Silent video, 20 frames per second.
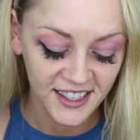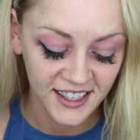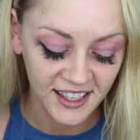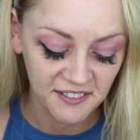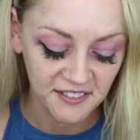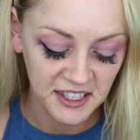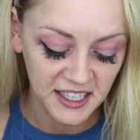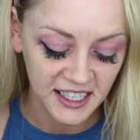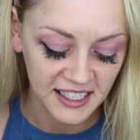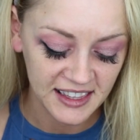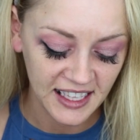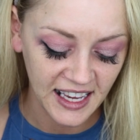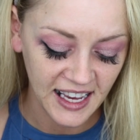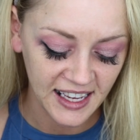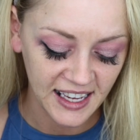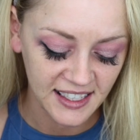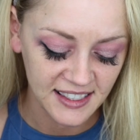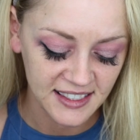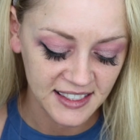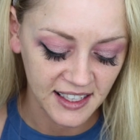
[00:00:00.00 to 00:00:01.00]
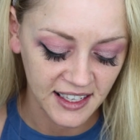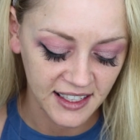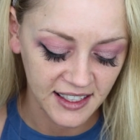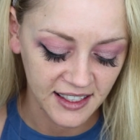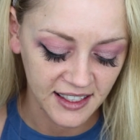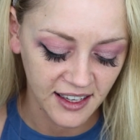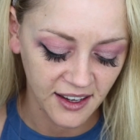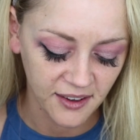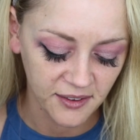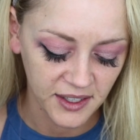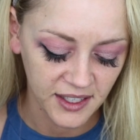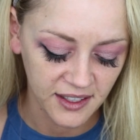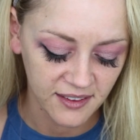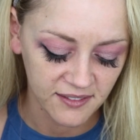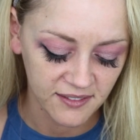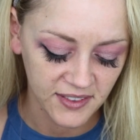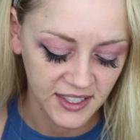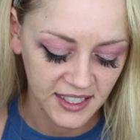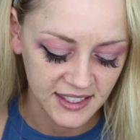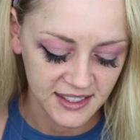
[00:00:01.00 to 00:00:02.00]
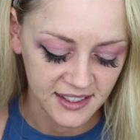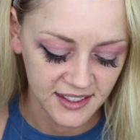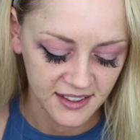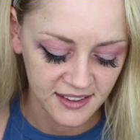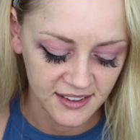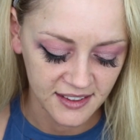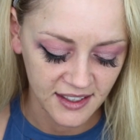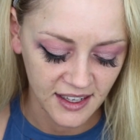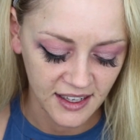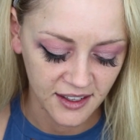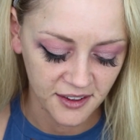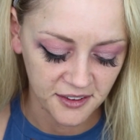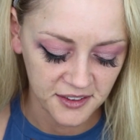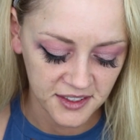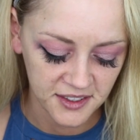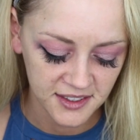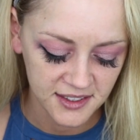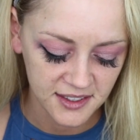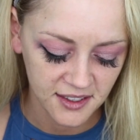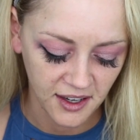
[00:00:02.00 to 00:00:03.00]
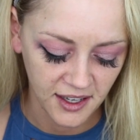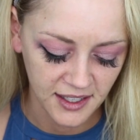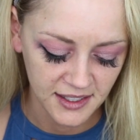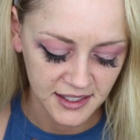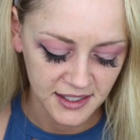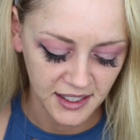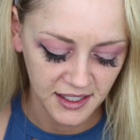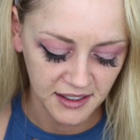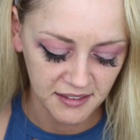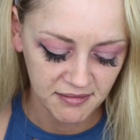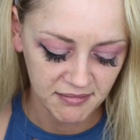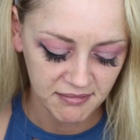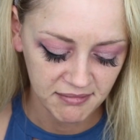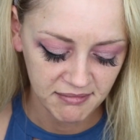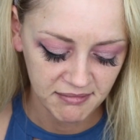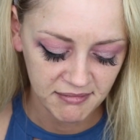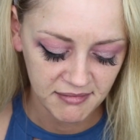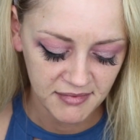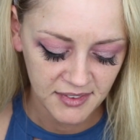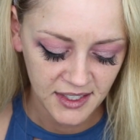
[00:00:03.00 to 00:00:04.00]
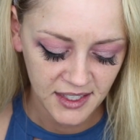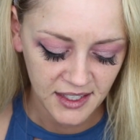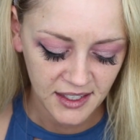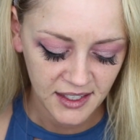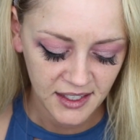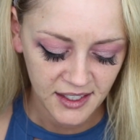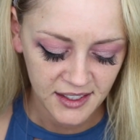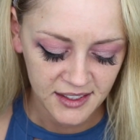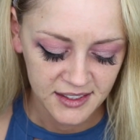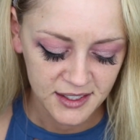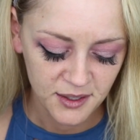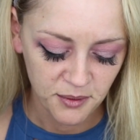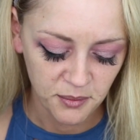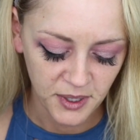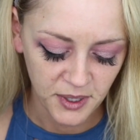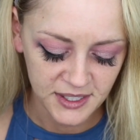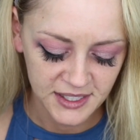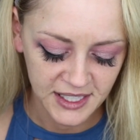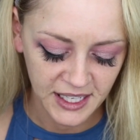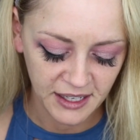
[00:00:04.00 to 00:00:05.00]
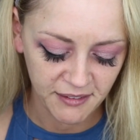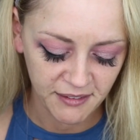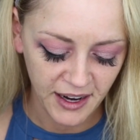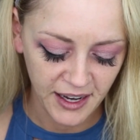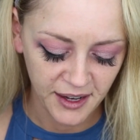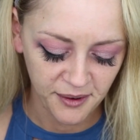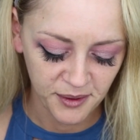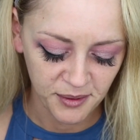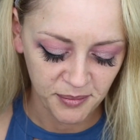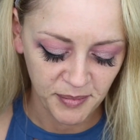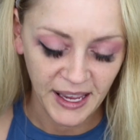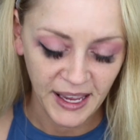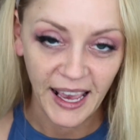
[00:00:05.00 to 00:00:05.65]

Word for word: leave it like that until I can go in and fix it. I know it looks crazy. It's the worst get ready with me